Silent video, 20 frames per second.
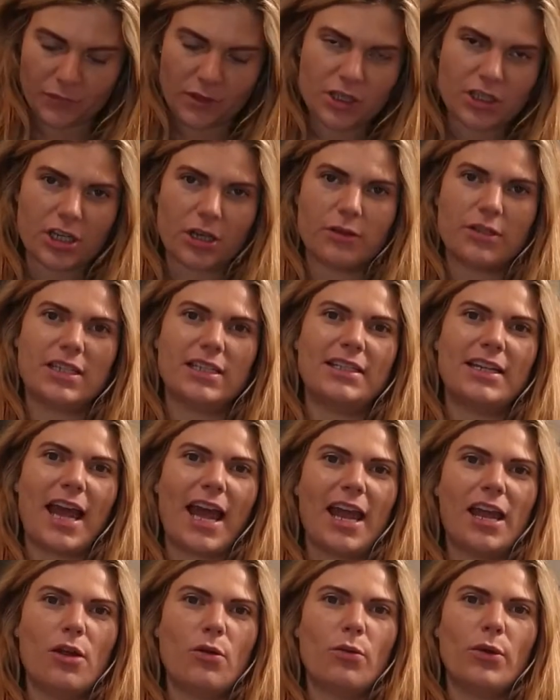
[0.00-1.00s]
So
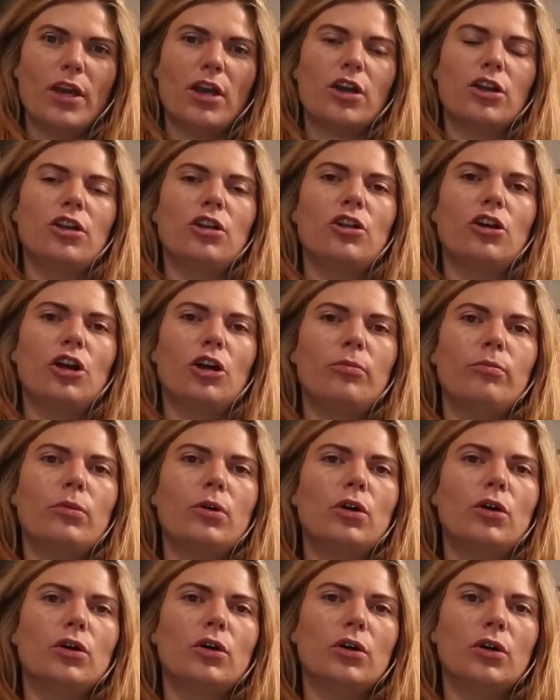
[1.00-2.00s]
today we are going to look
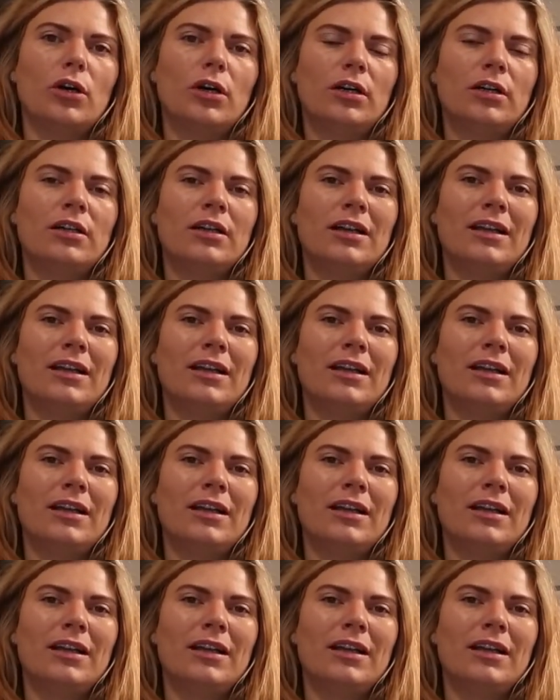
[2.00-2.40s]
more